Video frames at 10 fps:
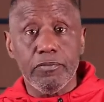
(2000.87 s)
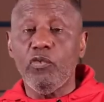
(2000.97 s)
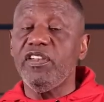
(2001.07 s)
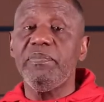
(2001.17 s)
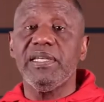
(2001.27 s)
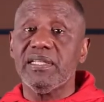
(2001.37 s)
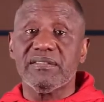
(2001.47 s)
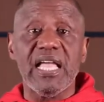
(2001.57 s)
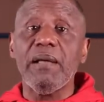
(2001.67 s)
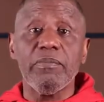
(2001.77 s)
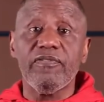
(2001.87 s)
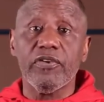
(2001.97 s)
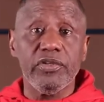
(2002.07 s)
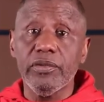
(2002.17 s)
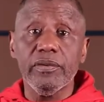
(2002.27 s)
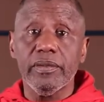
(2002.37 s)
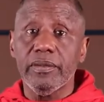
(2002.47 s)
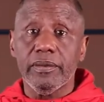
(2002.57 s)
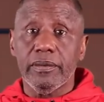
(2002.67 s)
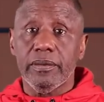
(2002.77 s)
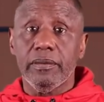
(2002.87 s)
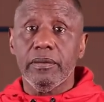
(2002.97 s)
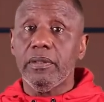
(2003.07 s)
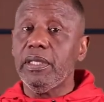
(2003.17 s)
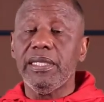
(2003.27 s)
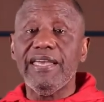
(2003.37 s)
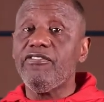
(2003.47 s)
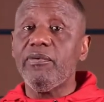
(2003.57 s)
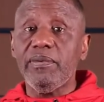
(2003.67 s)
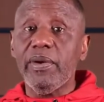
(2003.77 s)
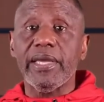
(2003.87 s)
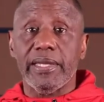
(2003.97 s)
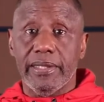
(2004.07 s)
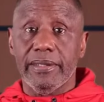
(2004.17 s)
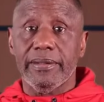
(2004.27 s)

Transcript: But we've been an example for you in every way.